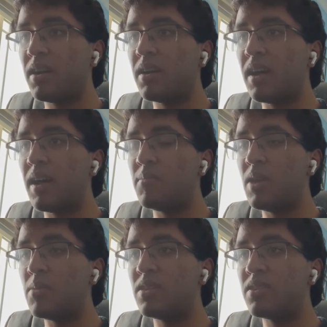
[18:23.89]
and
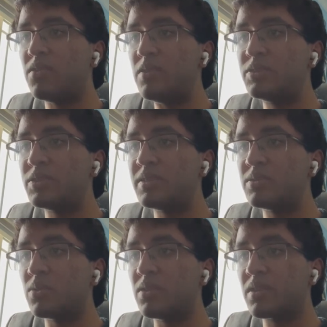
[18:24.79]
maybe in the future this
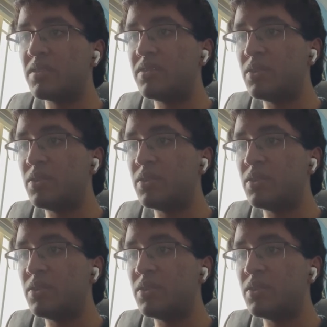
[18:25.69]
will continue